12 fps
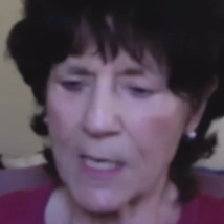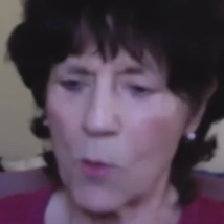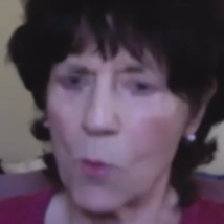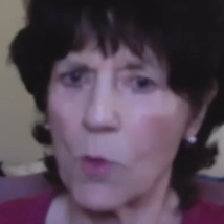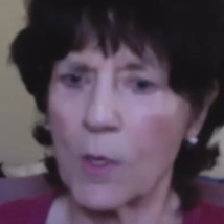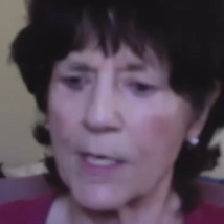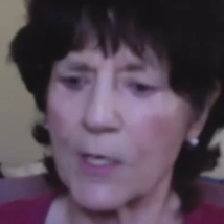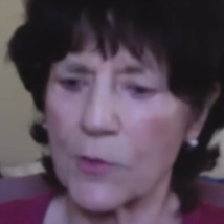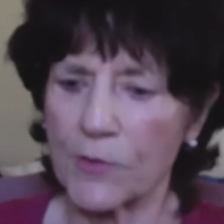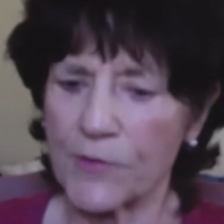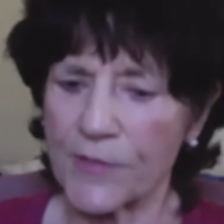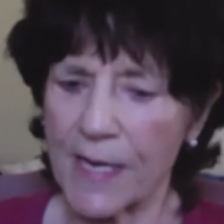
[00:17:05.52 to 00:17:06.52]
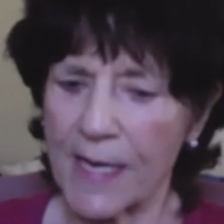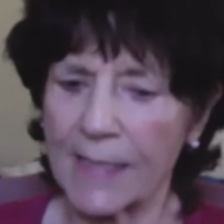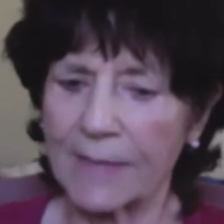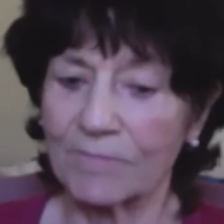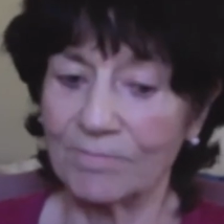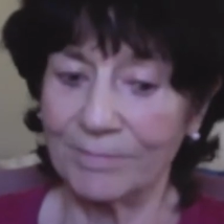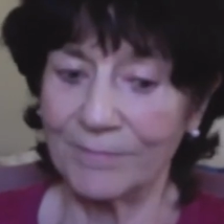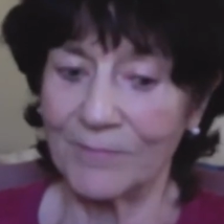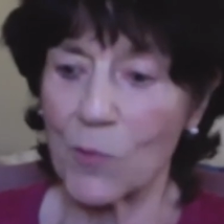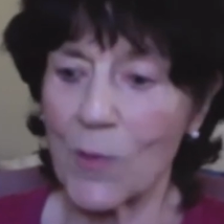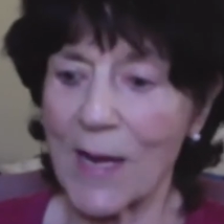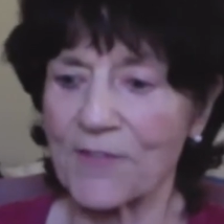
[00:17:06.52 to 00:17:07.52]
or it could say, mm,
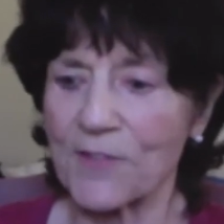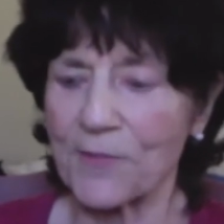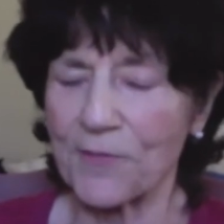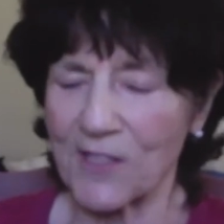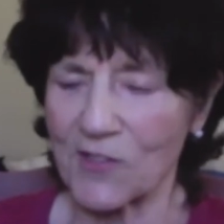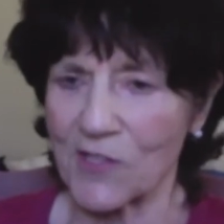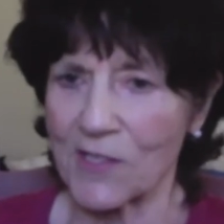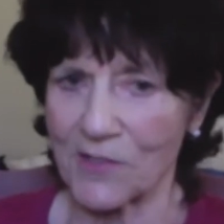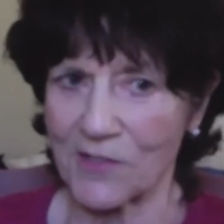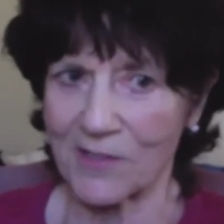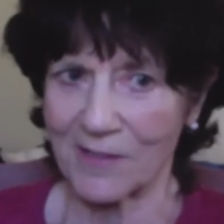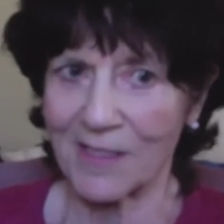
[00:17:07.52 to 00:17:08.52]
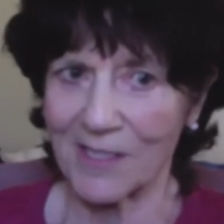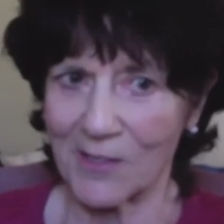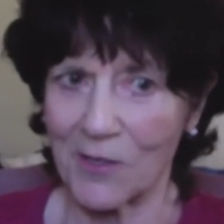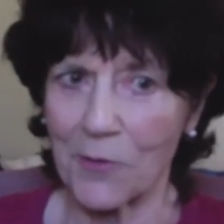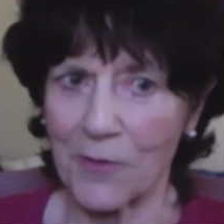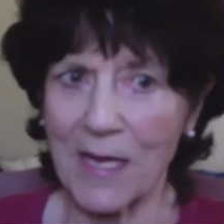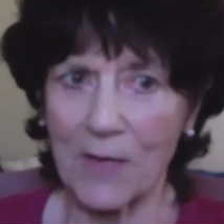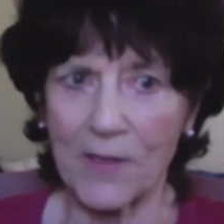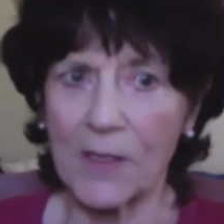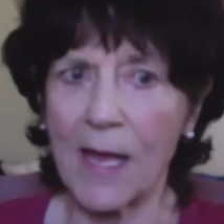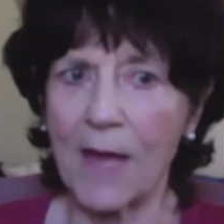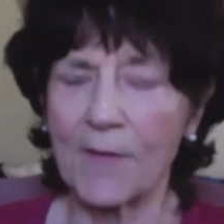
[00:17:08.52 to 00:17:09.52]
we have to fix this. You know, they,
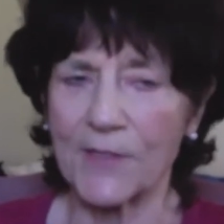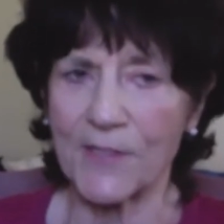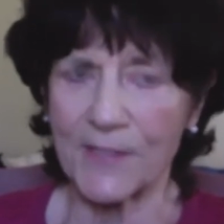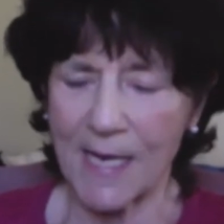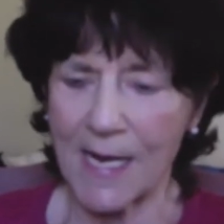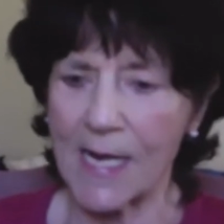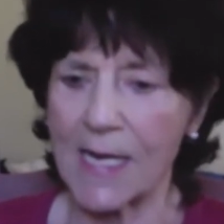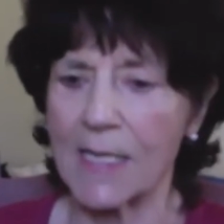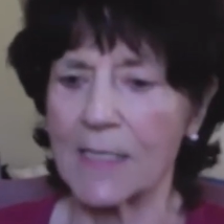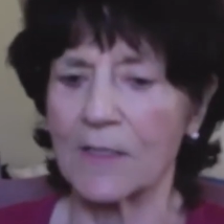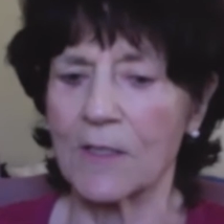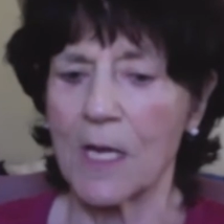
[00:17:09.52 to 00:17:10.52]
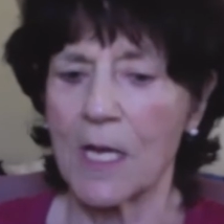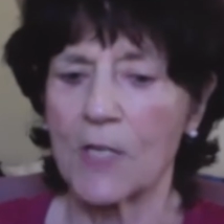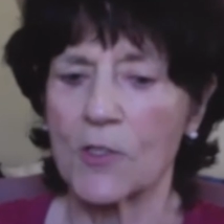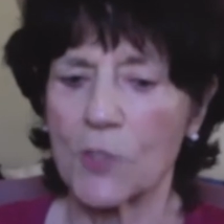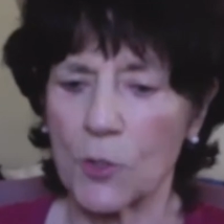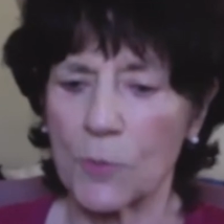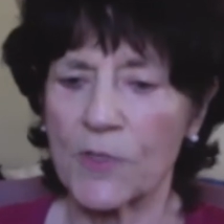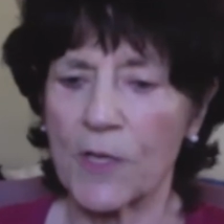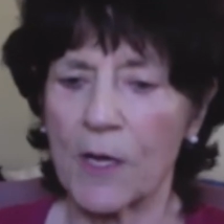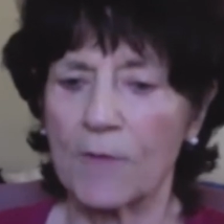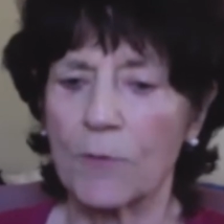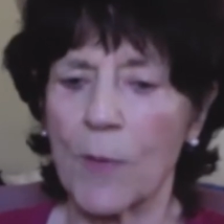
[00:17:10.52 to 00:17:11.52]
they'll have a say in terms
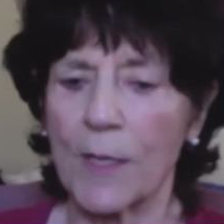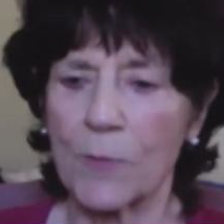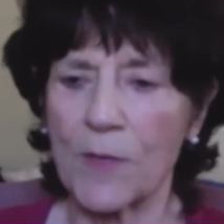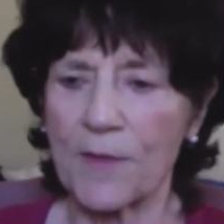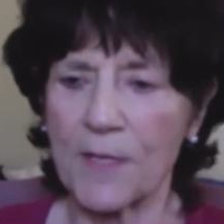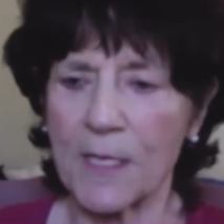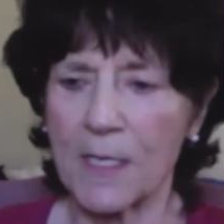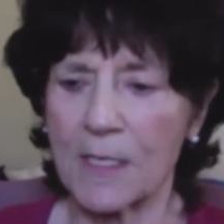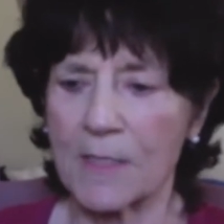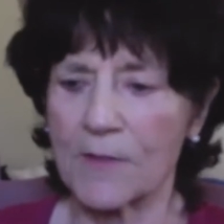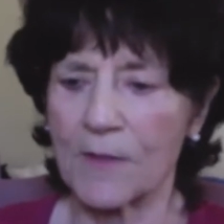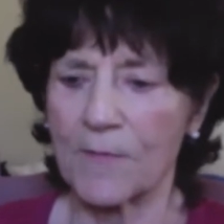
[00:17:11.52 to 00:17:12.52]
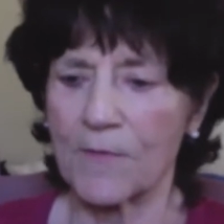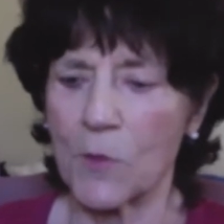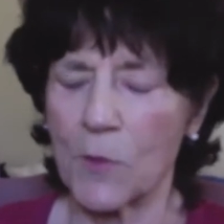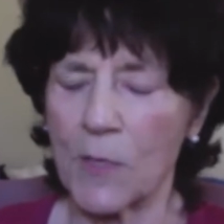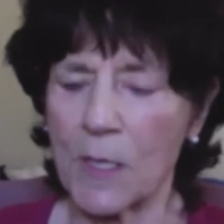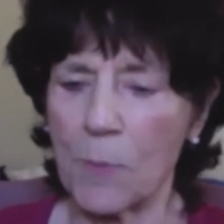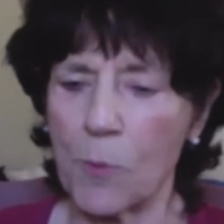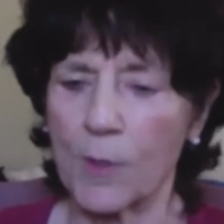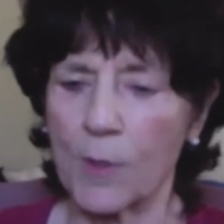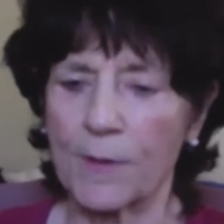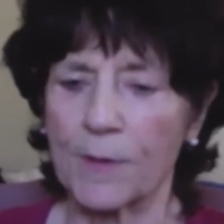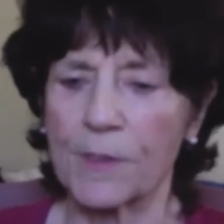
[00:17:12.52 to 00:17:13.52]
of what we think is a very
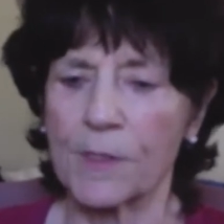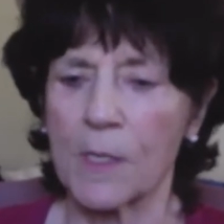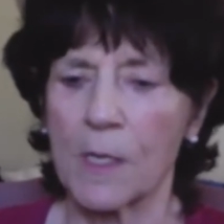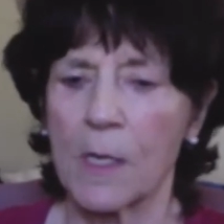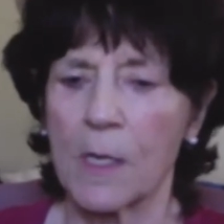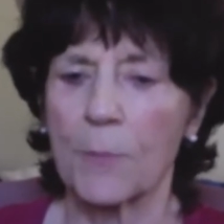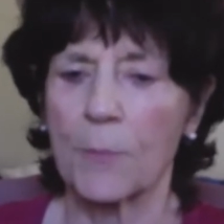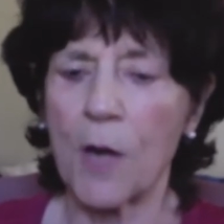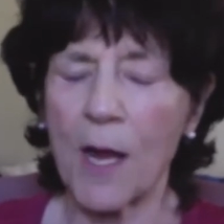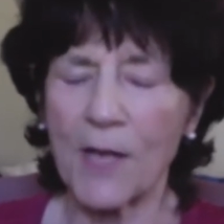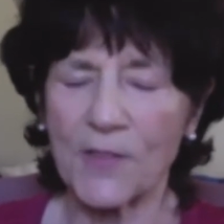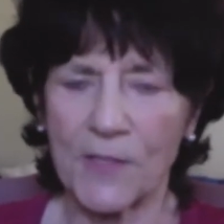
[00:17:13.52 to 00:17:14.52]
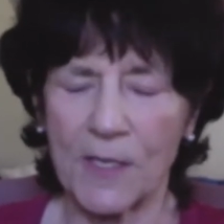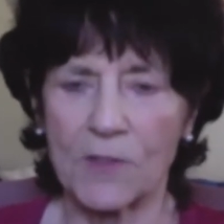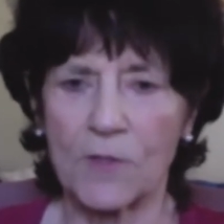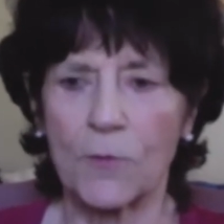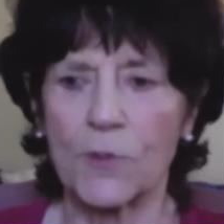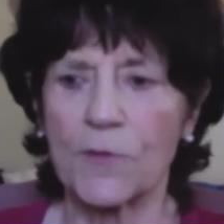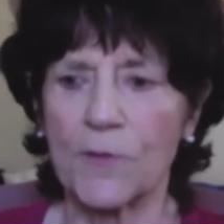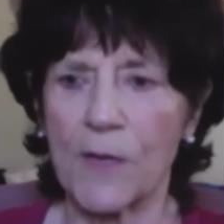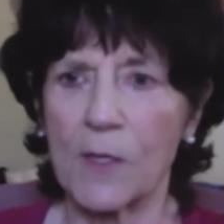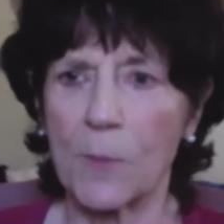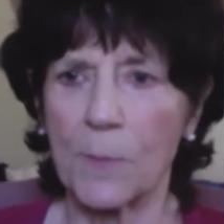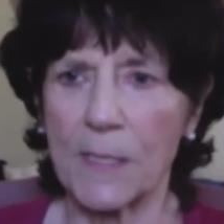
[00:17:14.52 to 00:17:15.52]
important process for
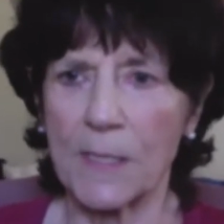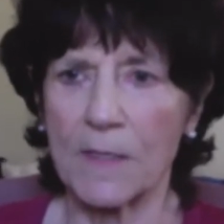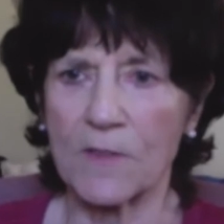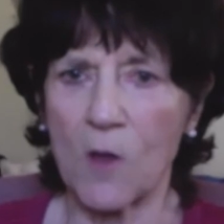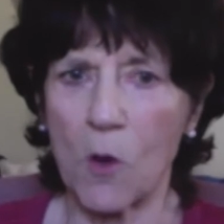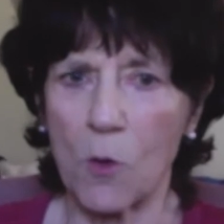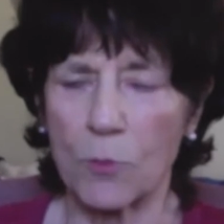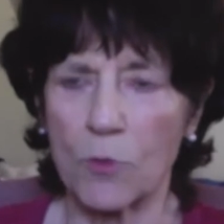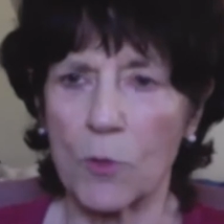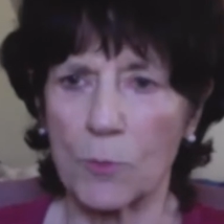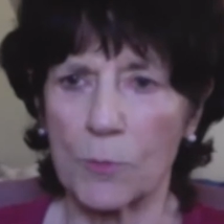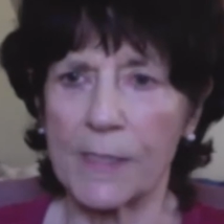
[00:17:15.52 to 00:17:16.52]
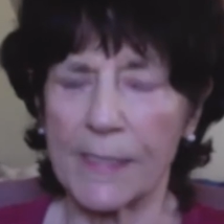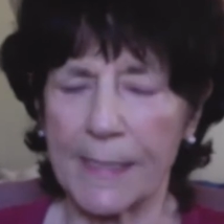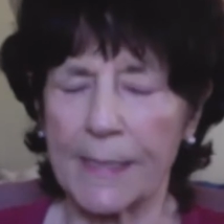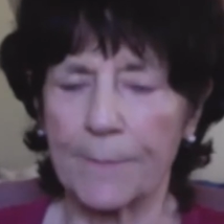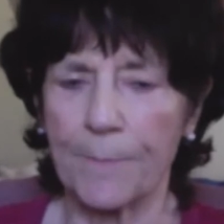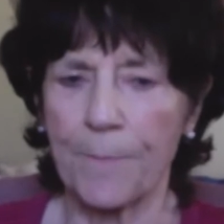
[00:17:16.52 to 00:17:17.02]
developing this homegrown plan.